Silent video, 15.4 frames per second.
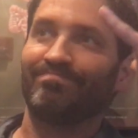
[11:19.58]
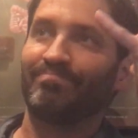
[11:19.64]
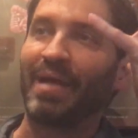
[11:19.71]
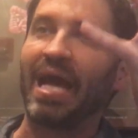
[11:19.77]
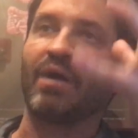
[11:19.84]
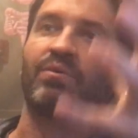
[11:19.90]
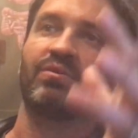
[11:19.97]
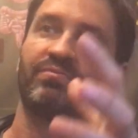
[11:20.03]

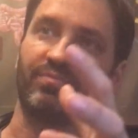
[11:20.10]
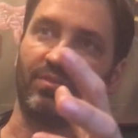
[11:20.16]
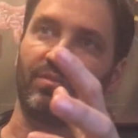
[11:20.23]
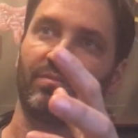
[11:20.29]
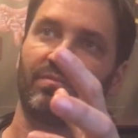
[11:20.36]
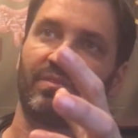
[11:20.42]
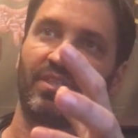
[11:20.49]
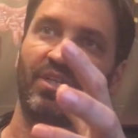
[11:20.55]

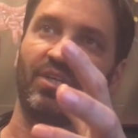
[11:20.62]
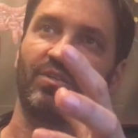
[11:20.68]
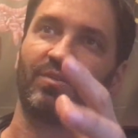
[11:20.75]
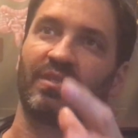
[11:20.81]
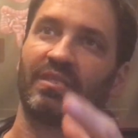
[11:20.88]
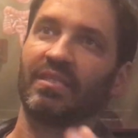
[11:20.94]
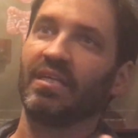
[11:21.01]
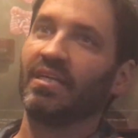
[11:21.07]
powerful,
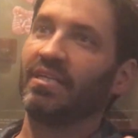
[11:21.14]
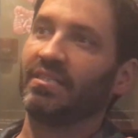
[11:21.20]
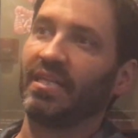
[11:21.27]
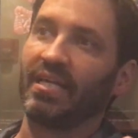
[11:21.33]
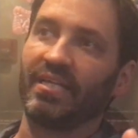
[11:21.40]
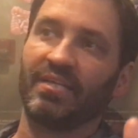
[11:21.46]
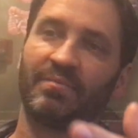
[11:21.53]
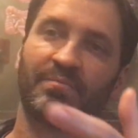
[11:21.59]
and
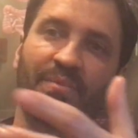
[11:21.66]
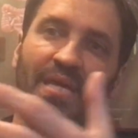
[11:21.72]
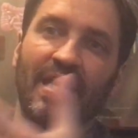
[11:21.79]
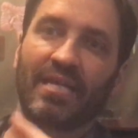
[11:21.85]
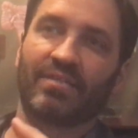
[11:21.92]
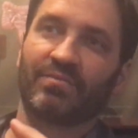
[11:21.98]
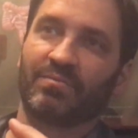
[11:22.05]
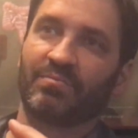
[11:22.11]
that
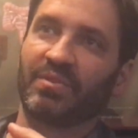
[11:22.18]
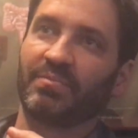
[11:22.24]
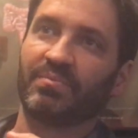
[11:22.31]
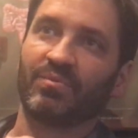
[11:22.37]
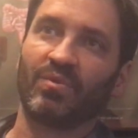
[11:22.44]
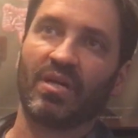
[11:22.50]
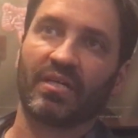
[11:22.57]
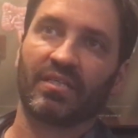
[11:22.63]
impact when
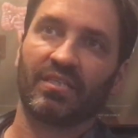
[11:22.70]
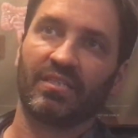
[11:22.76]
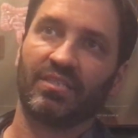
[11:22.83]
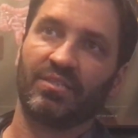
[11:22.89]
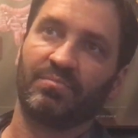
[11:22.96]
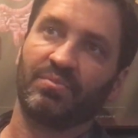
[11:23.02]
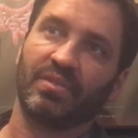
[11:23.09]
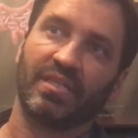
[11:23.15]
people walk
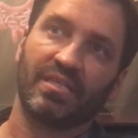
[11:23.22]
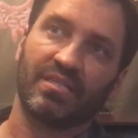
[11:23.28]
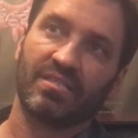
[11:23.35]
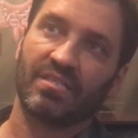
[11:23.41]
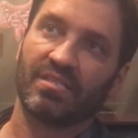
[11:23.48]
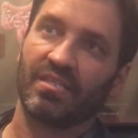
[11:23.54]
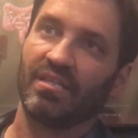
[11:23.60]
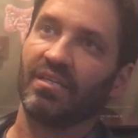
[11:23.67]
into your
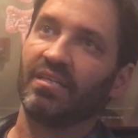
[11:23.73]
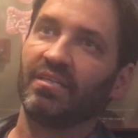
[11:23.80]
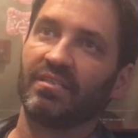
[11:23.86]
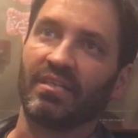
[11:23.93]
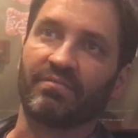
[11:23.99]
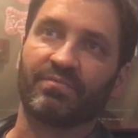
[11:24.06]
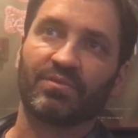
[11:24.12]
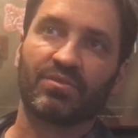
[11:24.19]
place.
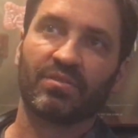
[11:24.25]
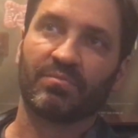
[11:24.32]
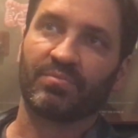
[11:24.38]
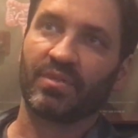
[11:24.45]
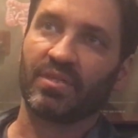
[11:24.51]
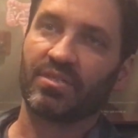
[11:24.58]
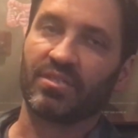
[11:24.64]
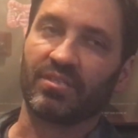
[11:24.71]
That first
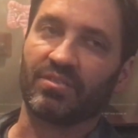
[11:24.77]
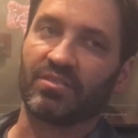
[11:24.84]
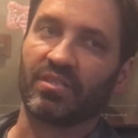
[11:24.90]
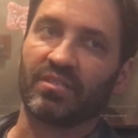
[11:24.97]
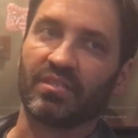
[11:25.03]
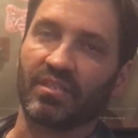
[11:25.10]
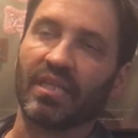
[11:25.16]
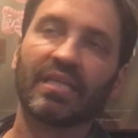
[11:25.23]
impression, there's
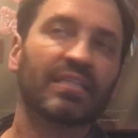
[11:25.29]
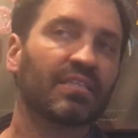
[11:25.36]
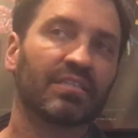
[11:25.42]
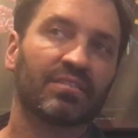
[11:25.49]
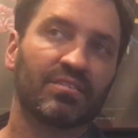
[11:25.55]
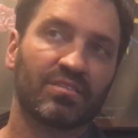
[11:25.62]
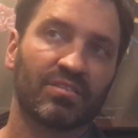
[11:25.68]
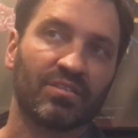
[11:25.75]
nothing like
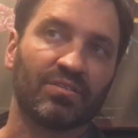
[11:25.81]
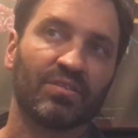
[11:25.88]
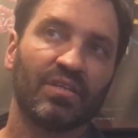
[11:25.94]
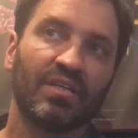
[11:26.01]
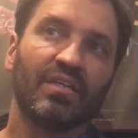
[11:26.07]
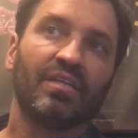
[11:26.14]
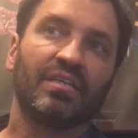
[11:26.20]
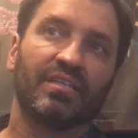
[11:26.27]
it. So,
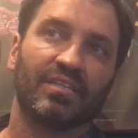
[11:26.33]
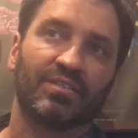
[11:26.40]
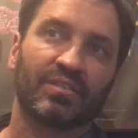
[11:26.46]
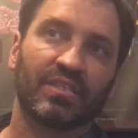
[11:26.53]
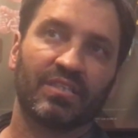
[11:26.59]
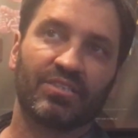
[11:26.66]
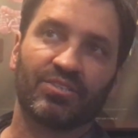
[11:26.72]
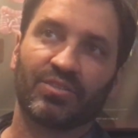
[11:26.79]

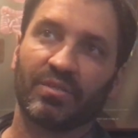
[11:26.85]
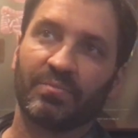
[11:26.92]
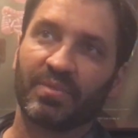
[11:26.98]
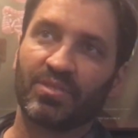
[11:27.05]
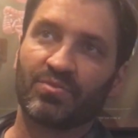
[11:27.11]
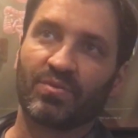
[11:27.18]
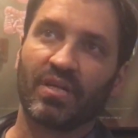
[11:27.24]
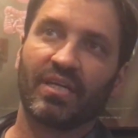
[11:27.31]
get your
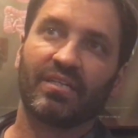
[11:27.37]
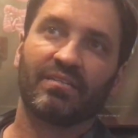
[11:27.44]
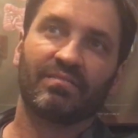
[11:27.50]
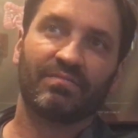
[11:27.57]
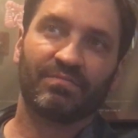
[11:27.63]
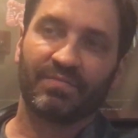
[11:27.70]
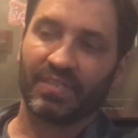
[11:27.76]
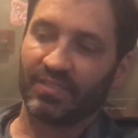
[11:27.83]
image right,
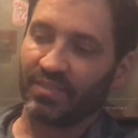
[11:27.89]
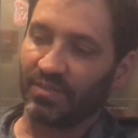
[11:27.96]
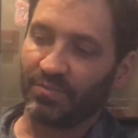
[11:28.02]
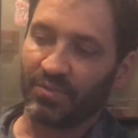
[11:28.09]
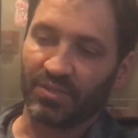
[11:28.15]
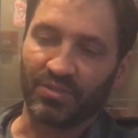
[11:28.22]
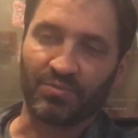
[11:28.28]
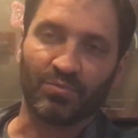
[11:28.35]
figure
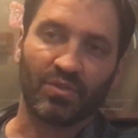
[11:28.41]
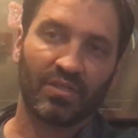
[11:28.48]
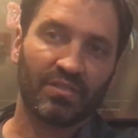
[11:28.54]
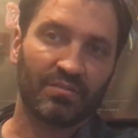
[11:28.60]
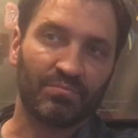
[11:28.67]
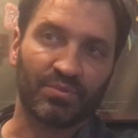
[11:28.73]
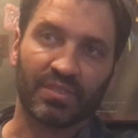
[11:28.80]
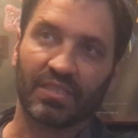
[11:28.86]
out what you
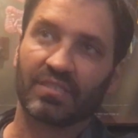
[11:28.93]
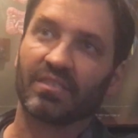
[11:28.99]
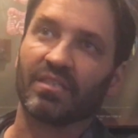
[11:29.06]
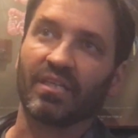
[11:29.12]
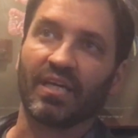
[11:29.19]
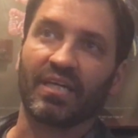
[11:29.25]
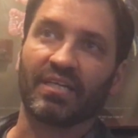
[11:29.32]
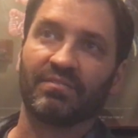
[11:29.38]
want, bring it
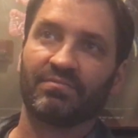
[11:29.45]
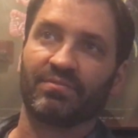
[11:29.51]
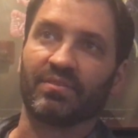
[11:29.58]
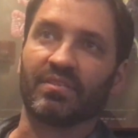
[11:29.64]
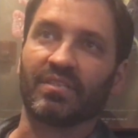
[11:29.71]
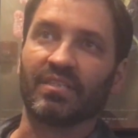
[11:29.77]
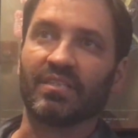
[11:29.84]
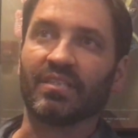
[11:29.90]
to life,
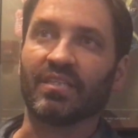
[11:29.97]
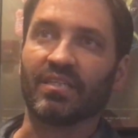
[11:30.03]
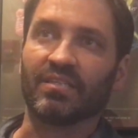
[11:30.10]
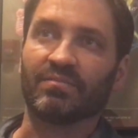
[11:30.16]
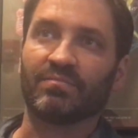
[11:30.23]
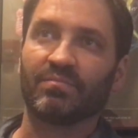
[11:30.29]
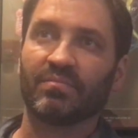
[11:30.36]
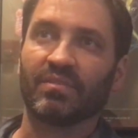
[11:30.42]
and then
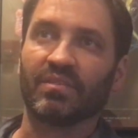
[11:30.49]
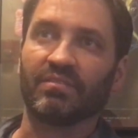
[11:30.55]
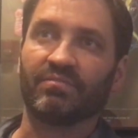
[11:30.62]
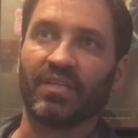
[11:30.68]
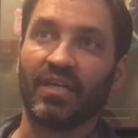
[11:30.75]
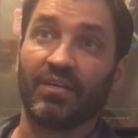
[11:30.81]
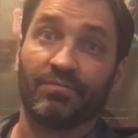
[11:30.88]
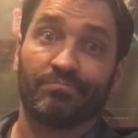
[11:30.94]
live
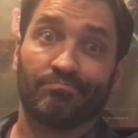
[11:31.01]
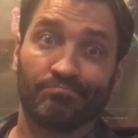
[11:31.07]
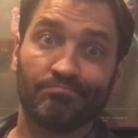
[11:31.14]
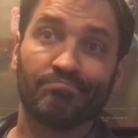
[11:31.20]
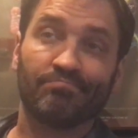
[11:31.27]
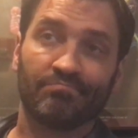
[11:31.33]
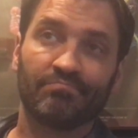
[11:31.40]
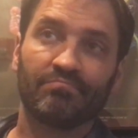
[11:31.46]
it out.
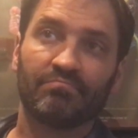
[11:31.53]
And